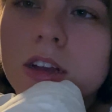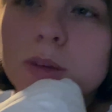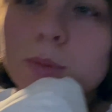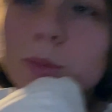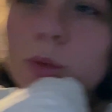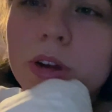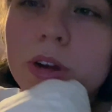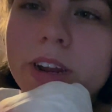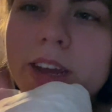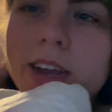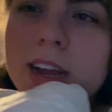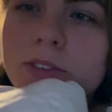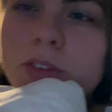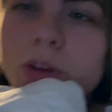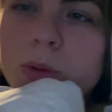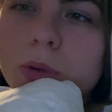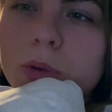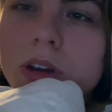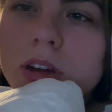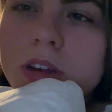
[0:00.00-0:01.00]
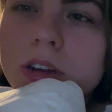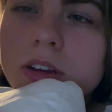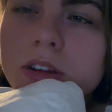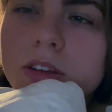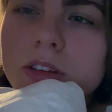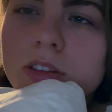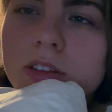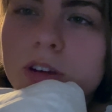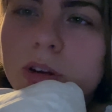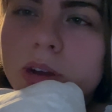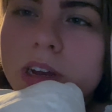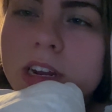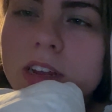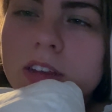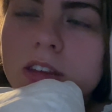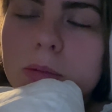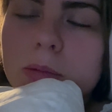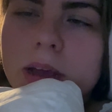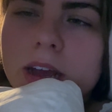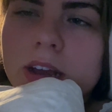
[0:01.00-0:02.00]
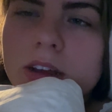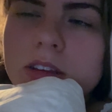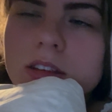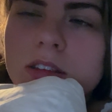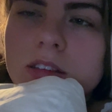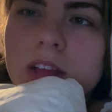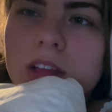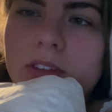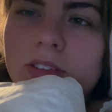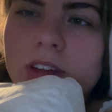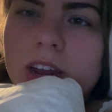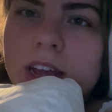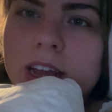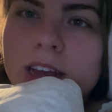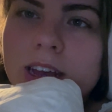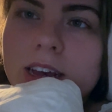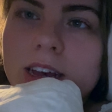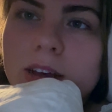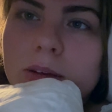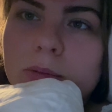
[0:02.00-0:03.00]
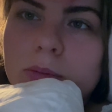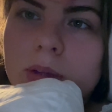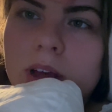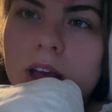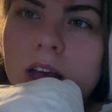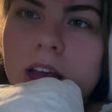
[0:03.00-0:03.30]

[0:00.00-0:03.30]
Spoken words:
Good morning everyone. So it is about 7 a.m.